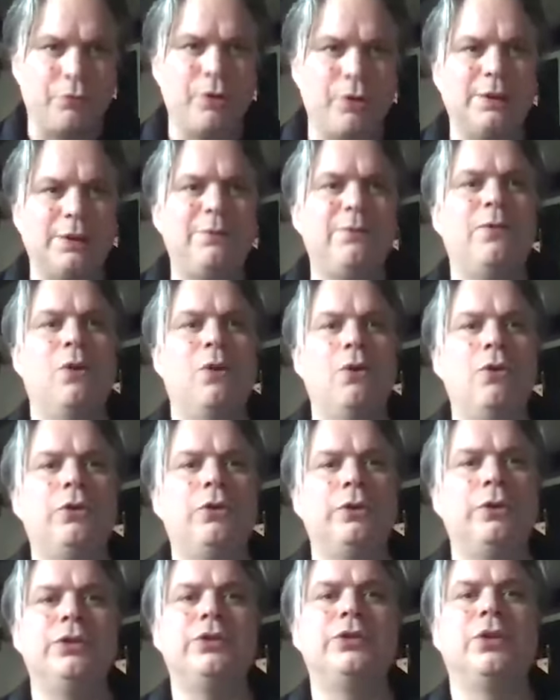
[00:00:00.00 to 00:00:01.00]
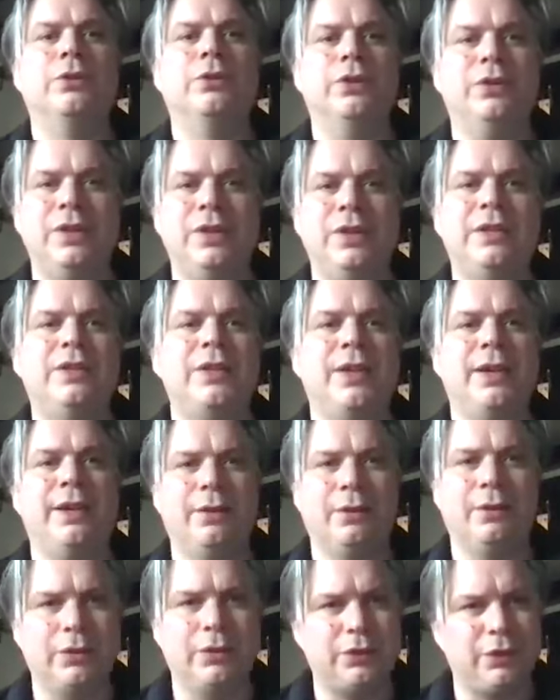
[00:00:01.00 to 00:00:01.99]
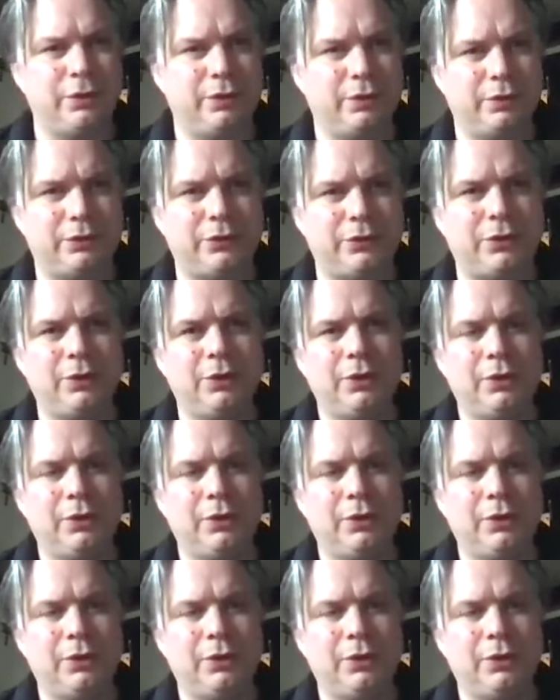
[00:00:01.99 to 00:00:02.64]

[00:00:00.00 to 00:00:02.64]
really focus on the details and